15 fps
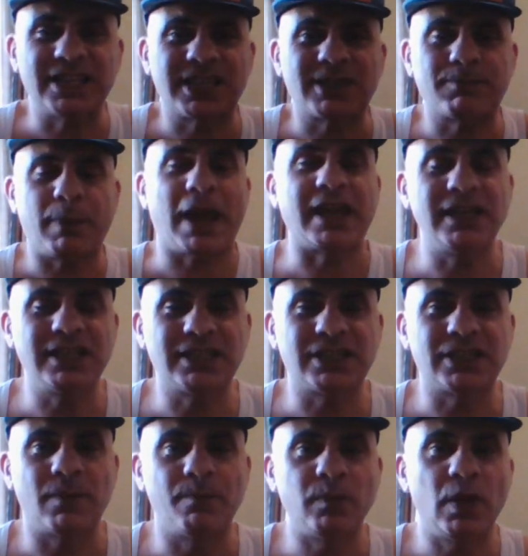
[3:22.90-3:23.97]

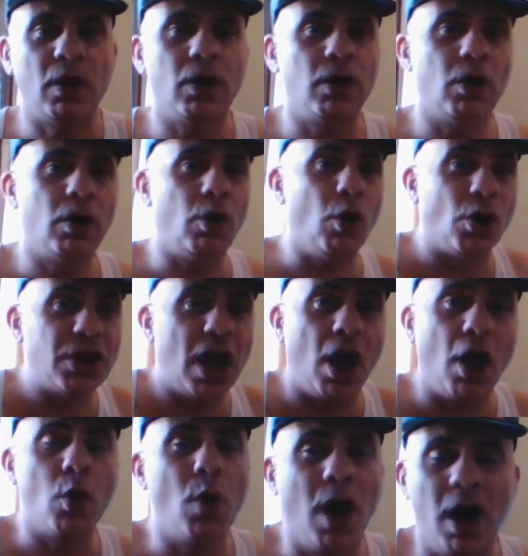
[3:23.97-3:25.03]
space on
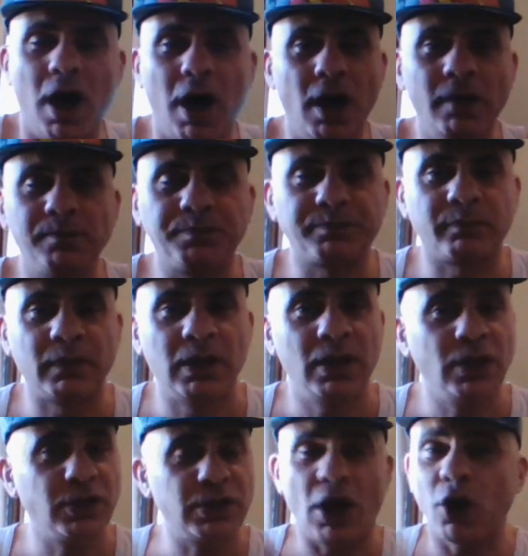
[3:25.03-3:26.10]
OHA,
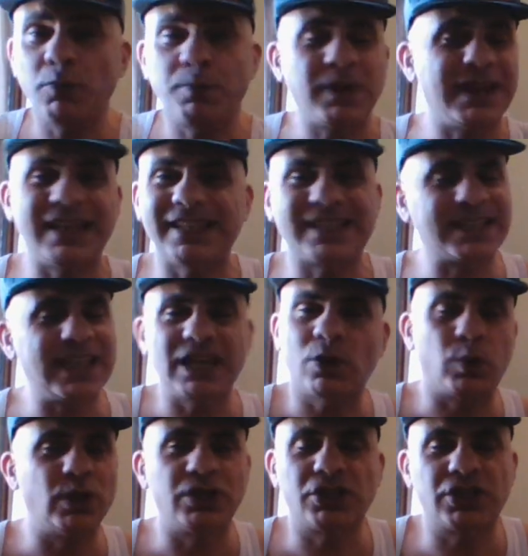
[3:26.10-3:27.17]
the opening
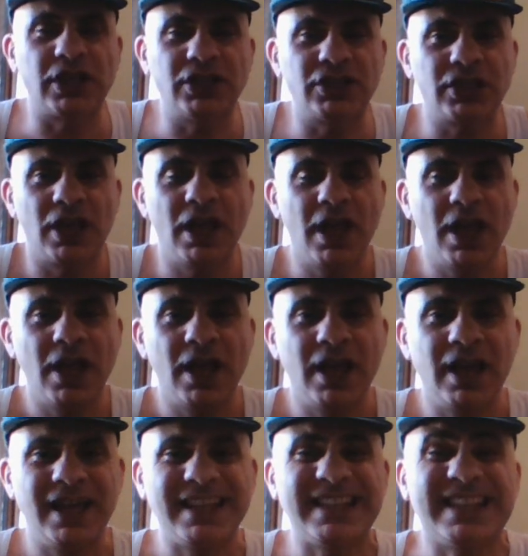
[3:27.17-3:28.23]
sequences,
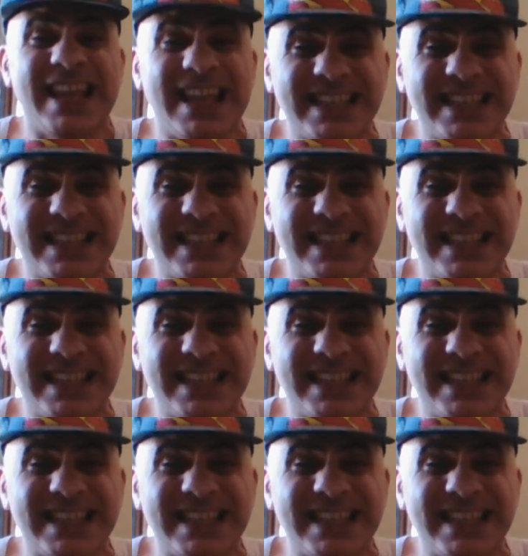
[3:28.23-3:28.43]
they're